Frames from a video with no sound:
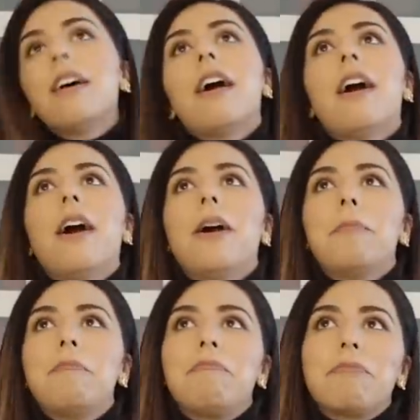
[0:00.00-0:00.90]

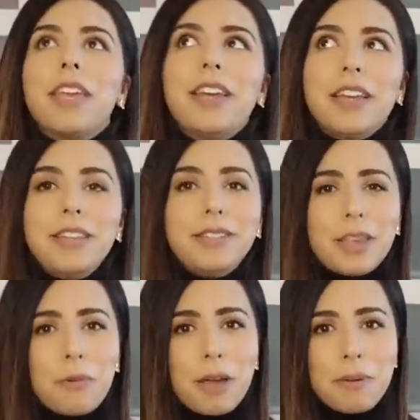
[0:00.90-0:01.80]
and I can
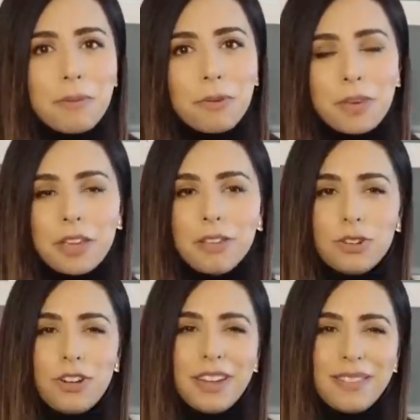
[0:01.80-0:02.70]
see why people will be
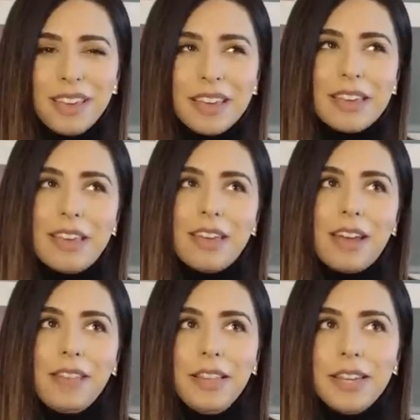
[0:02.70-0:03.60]
concerned. I think
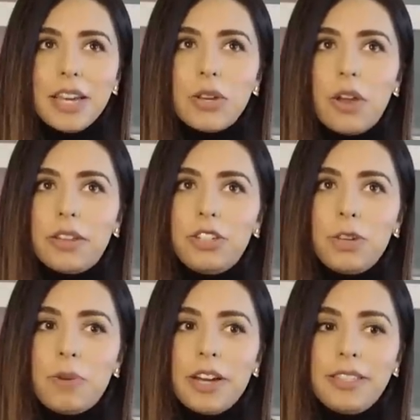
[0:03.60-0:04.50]

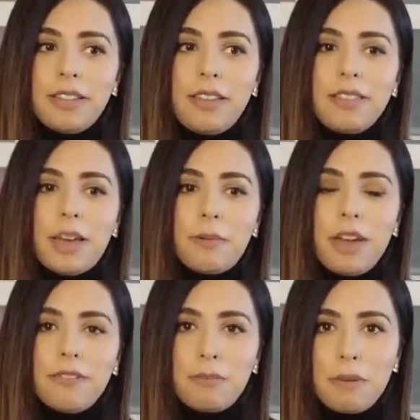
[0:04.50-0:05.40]
technology-wise, I think that would
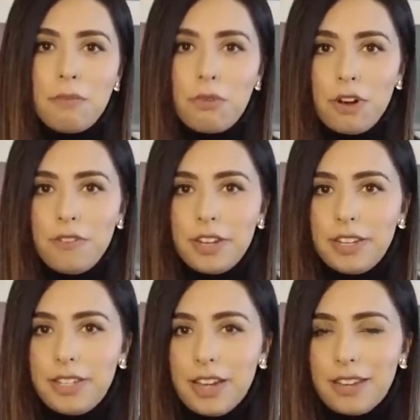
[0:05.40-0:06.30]
have to be more of an
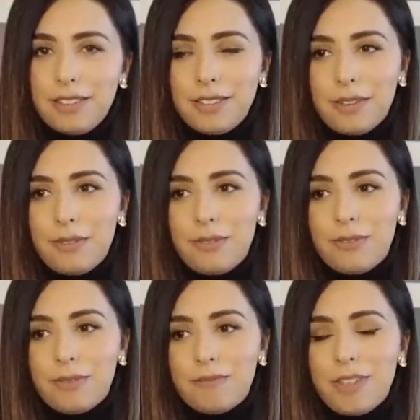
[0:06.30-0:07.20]
intensive,
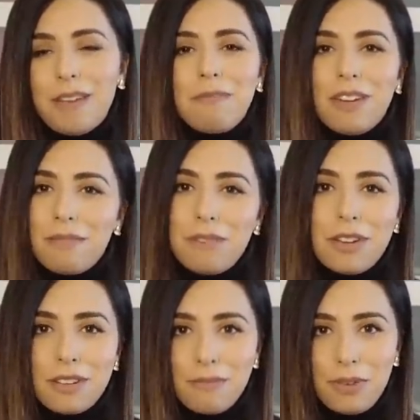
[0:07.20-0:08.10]
I'm
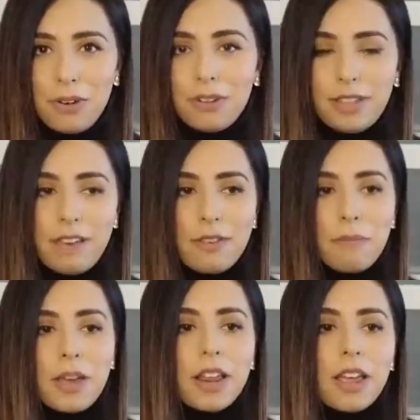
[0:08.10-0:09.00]
not computer savvy,
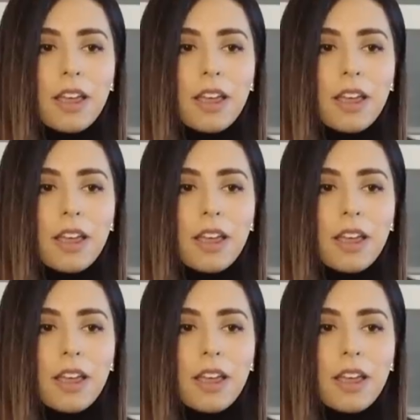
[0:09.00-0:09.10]
but